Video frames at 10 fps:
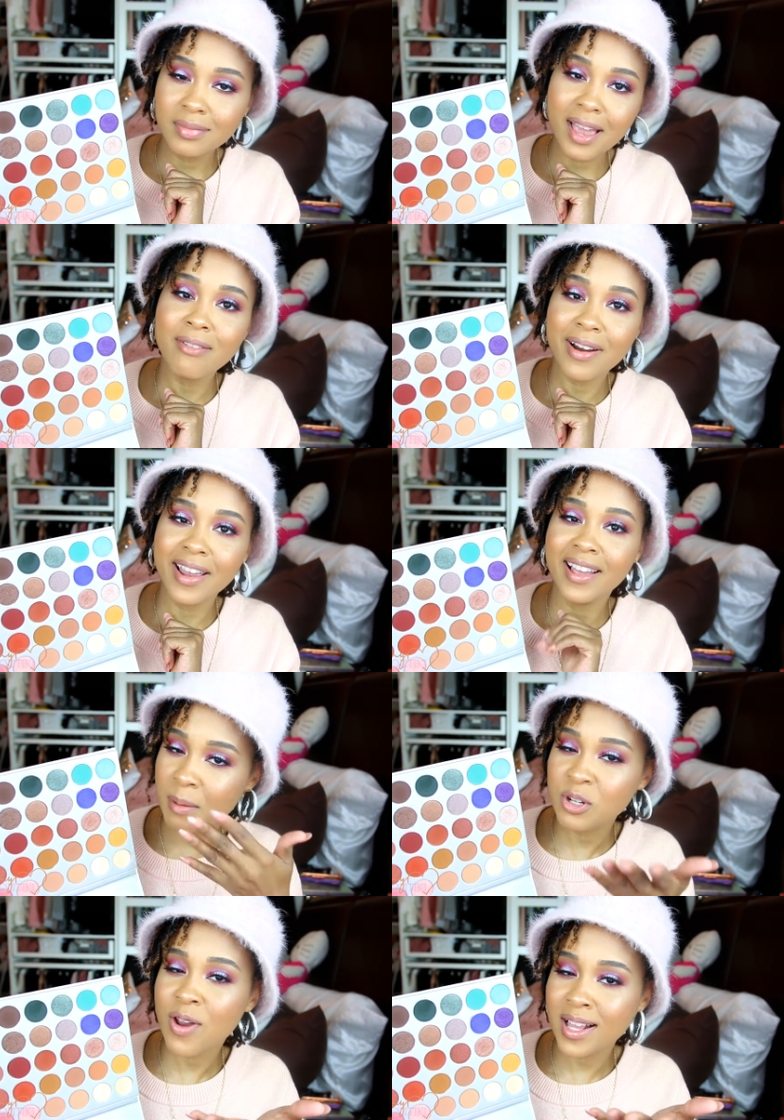All right, I'm
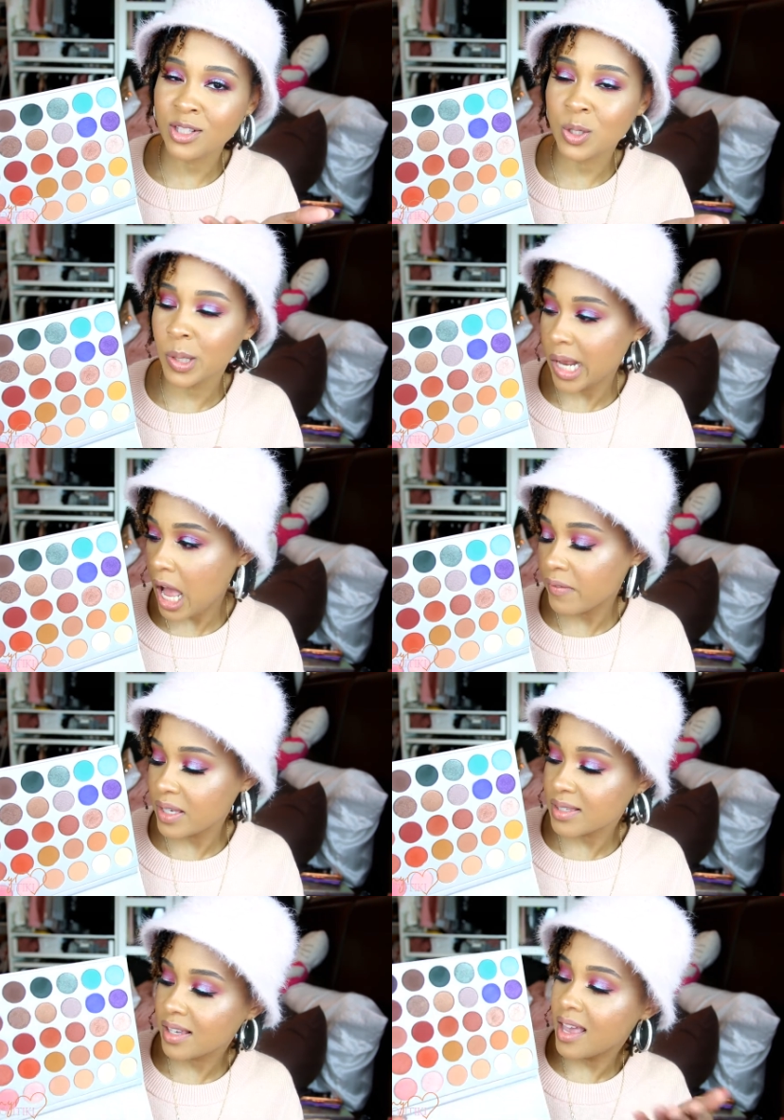attracted to it,
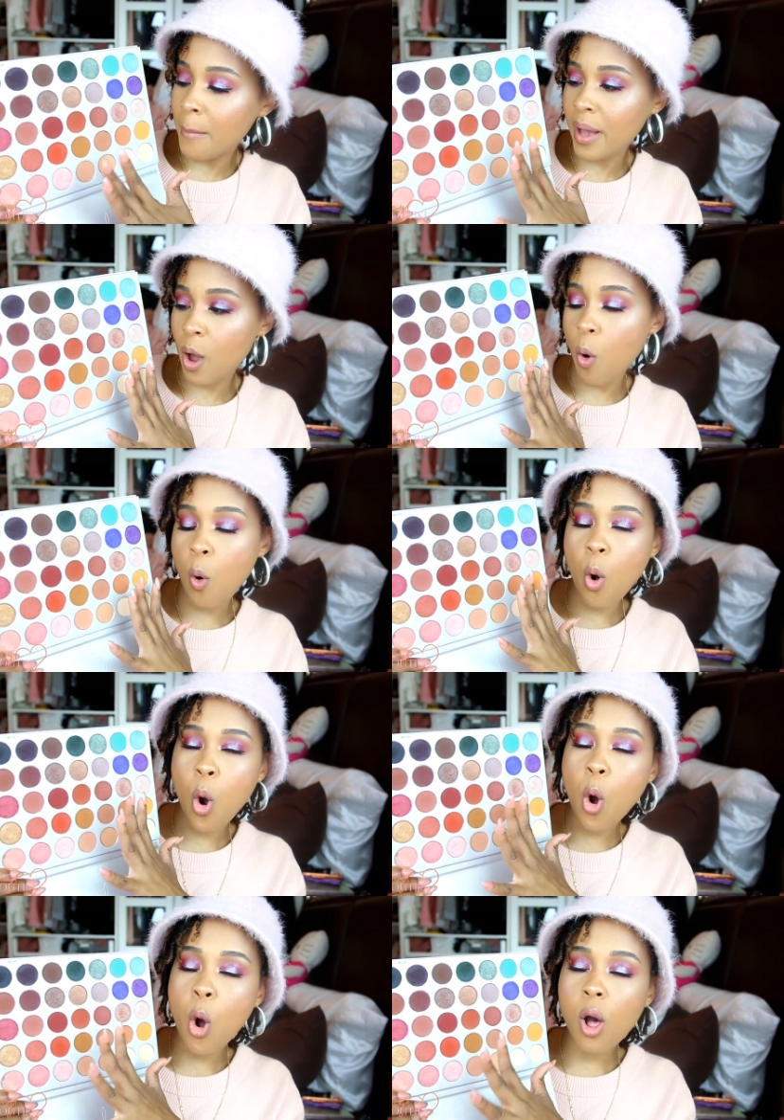obviously. But
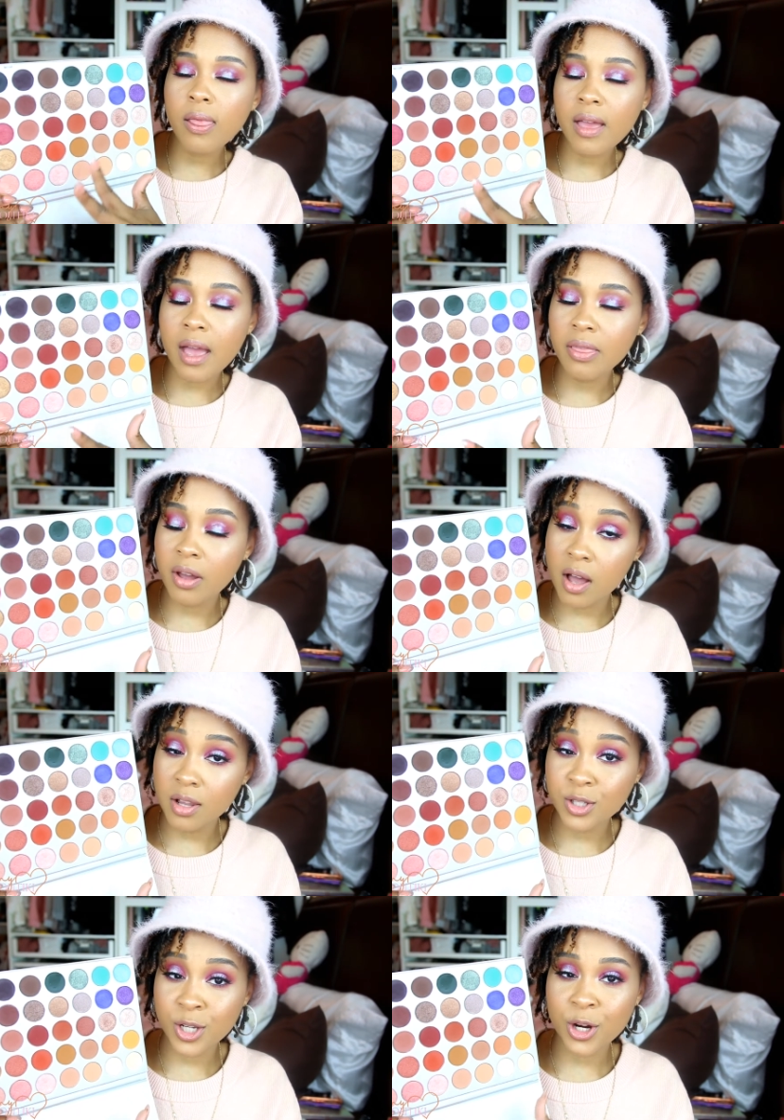all the
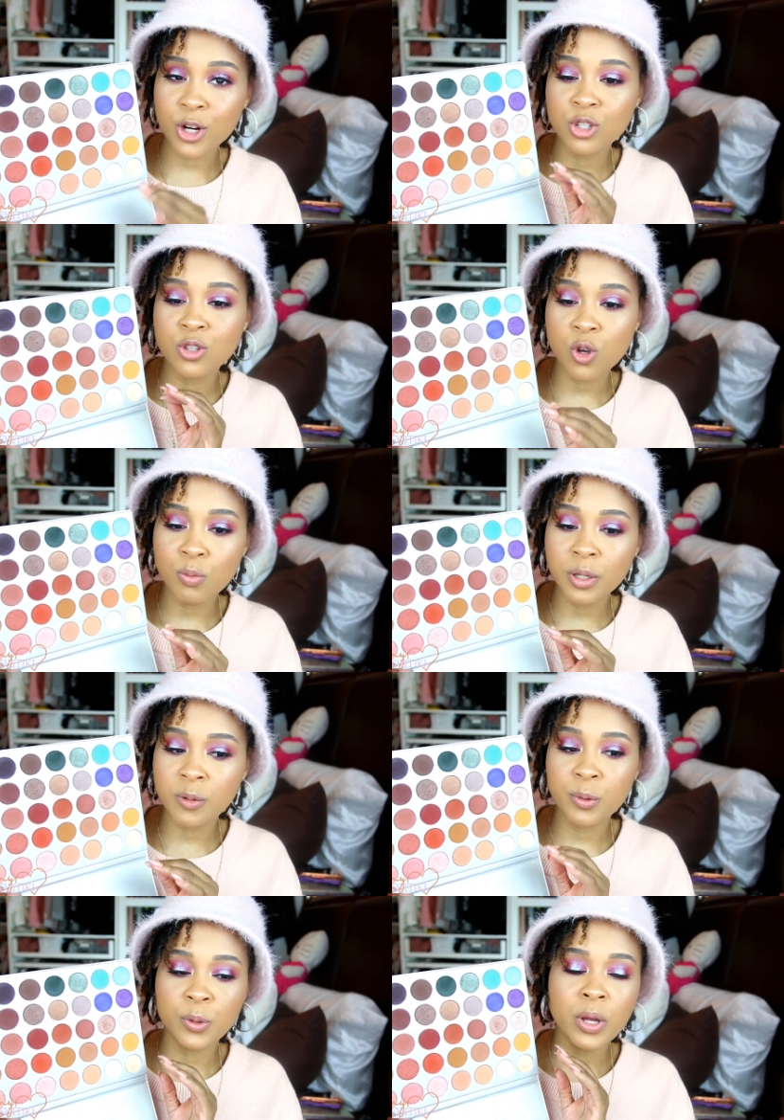colors in here are so
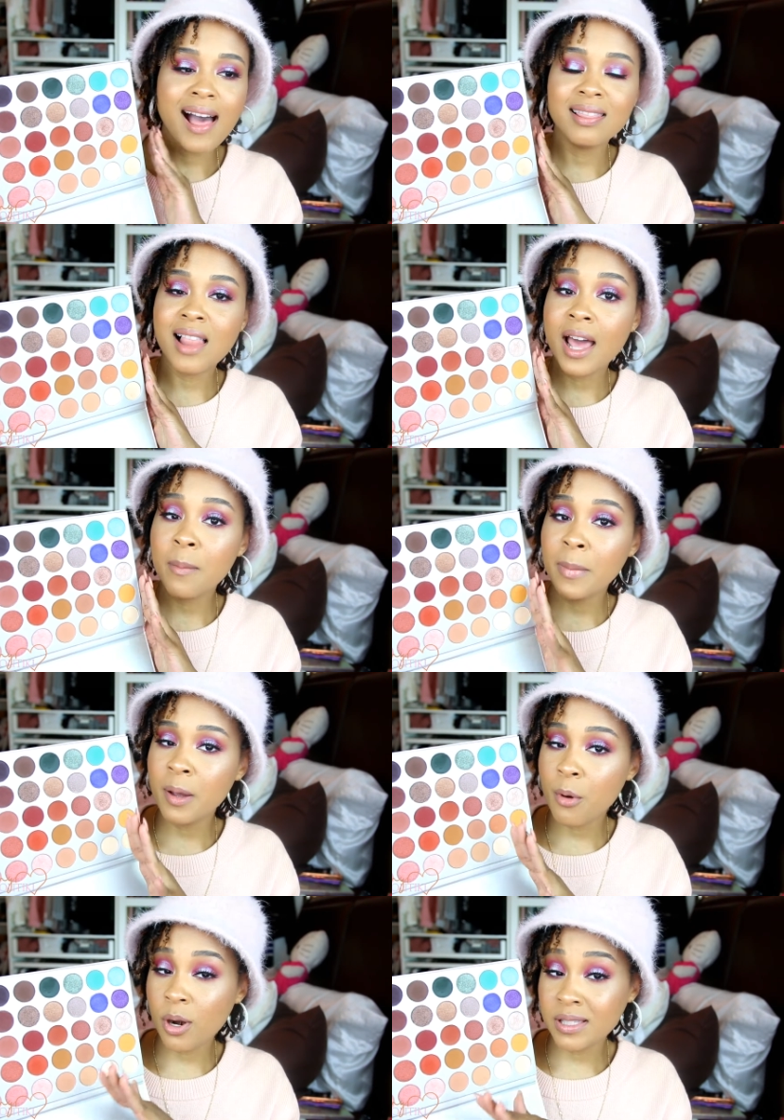blendable. A lot of
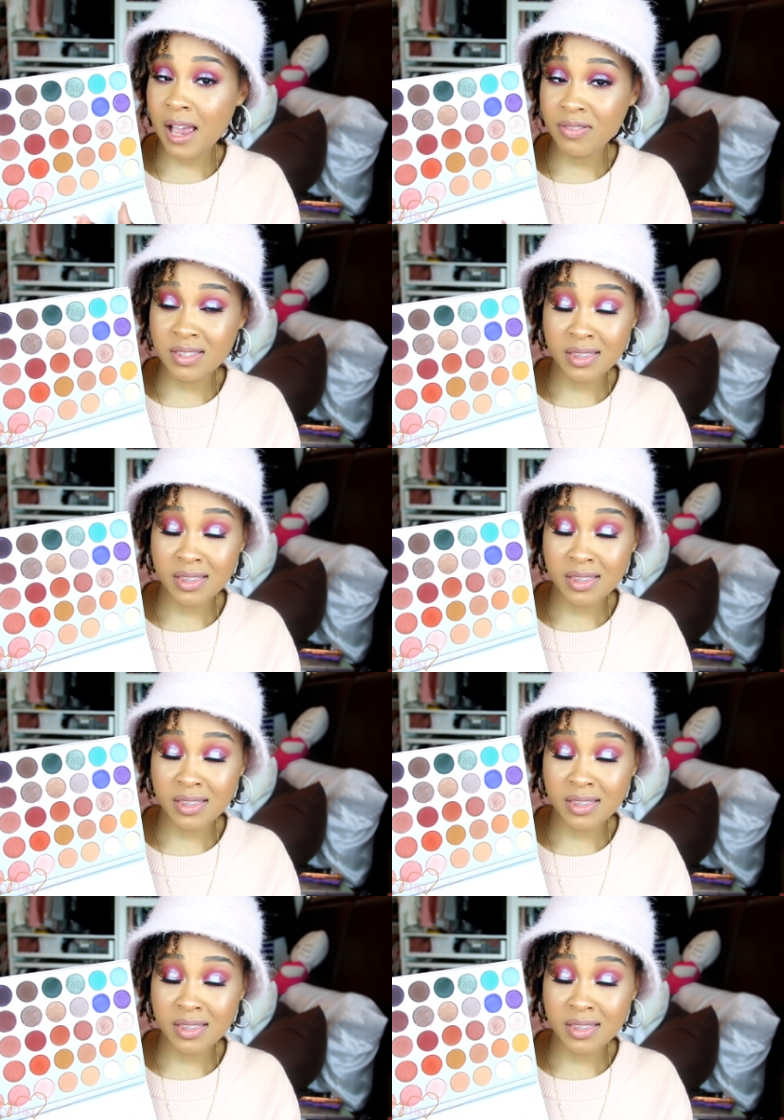makeup artists have this in